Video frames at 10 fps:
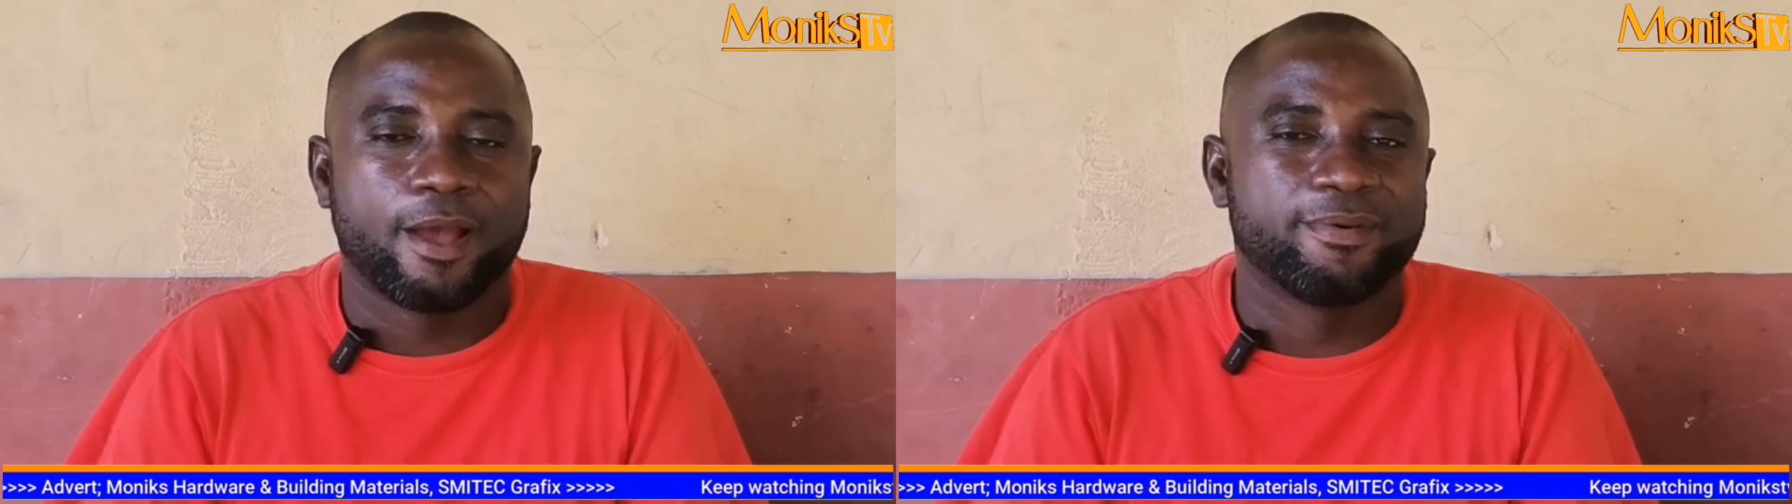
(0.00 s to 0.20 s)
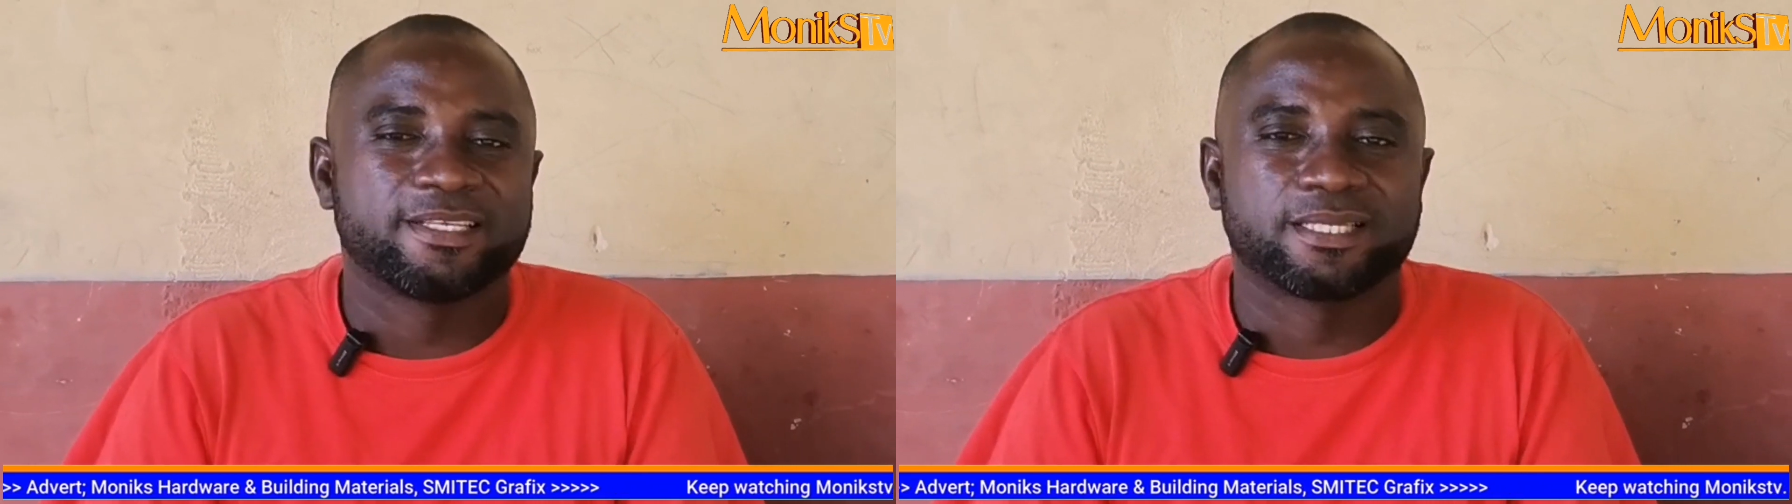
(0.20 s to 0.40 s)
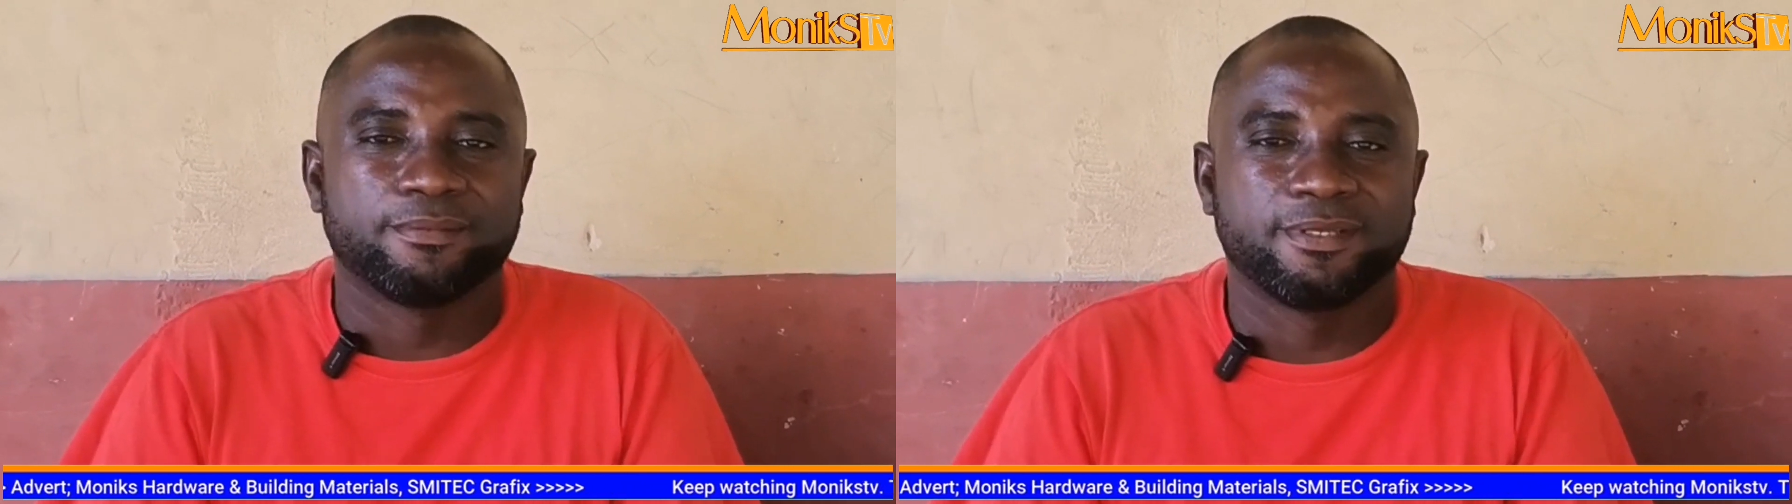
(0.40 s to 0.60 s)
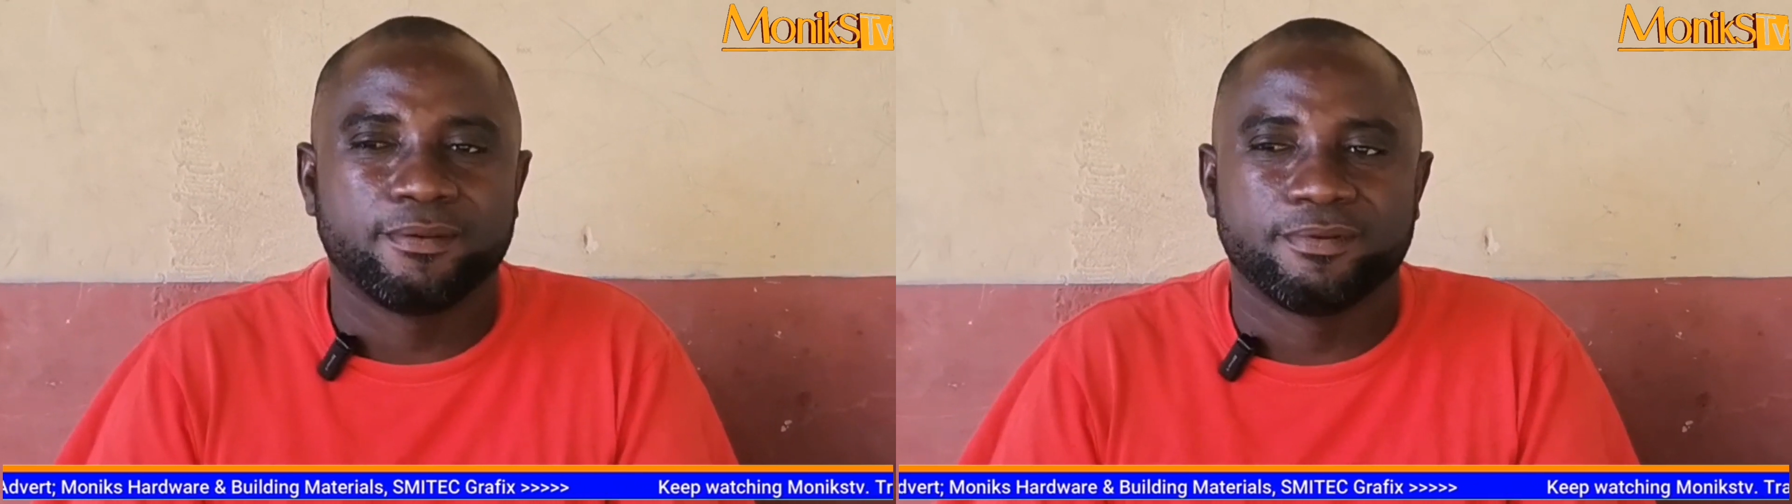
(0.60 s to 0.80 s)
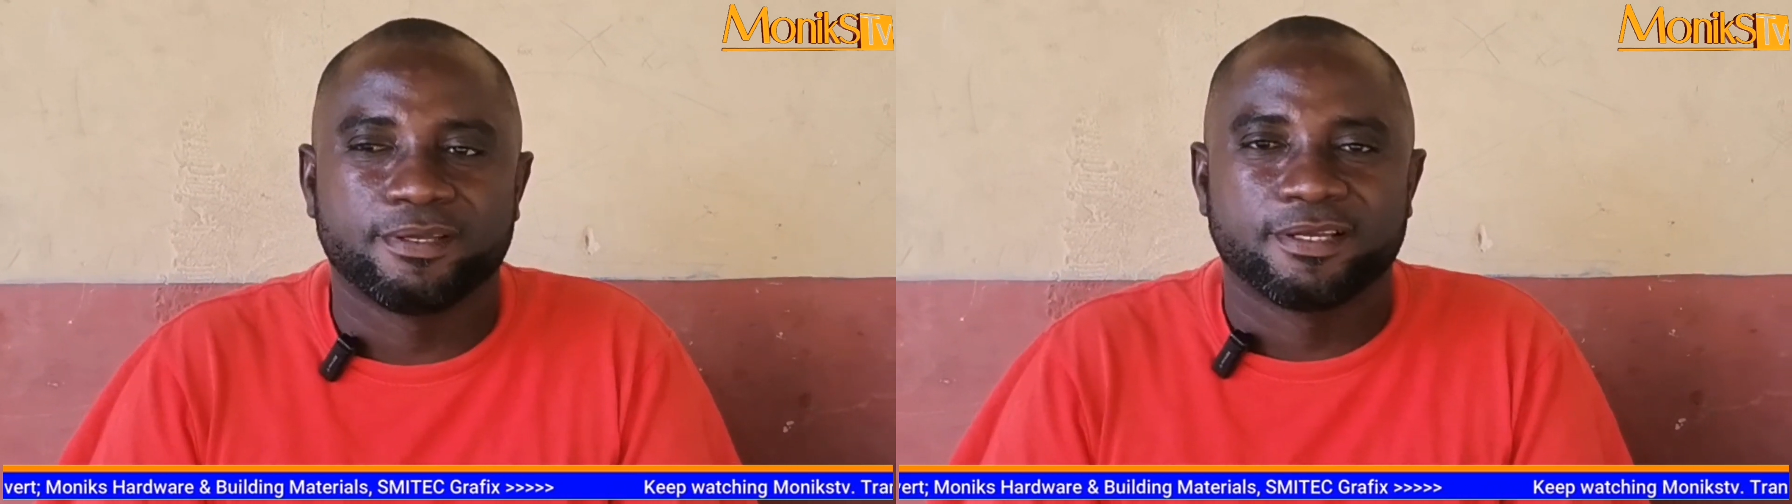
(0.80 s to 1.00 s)
I've been some
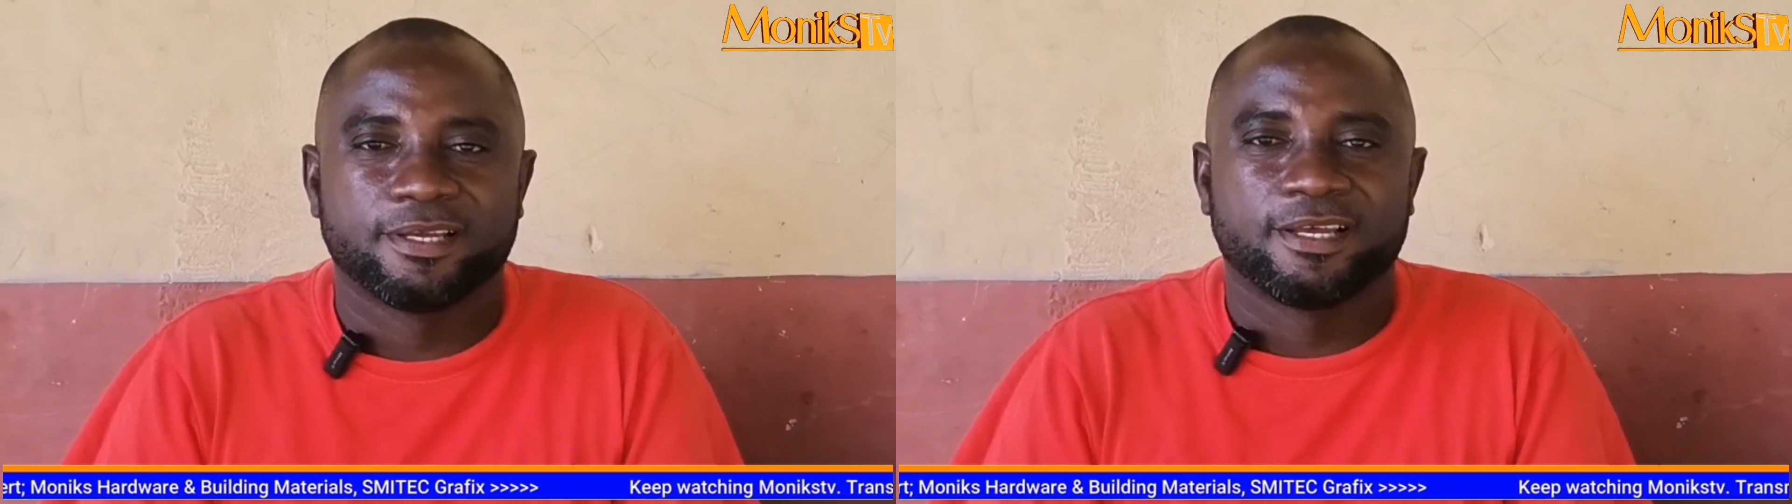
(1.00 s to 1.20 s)
maybe,